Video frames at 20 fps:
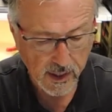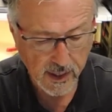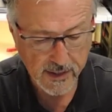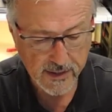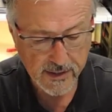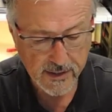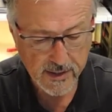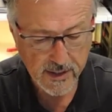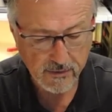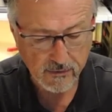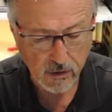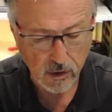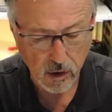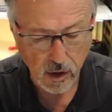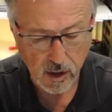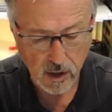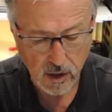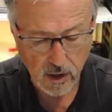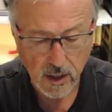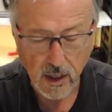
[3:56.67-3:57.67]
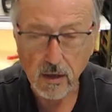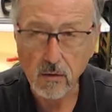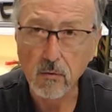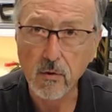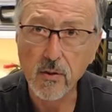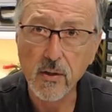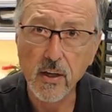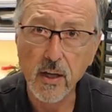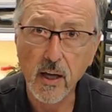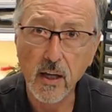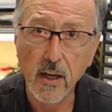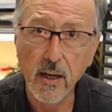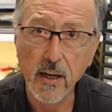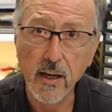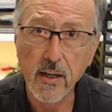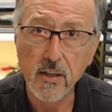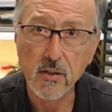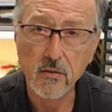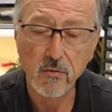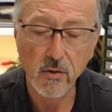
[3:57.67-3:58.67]
I didn't have a lot of luck with the L I
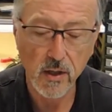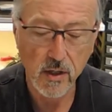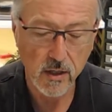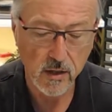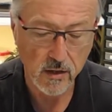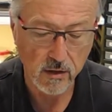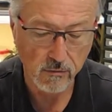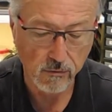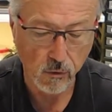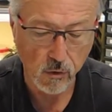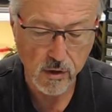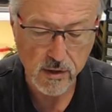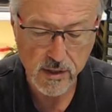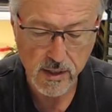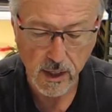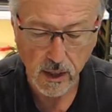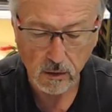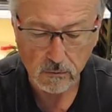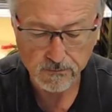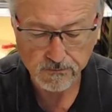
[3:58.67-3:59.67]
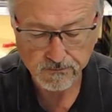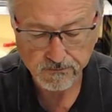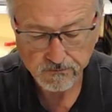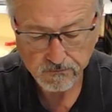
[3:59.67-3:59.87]
H V and the four cell.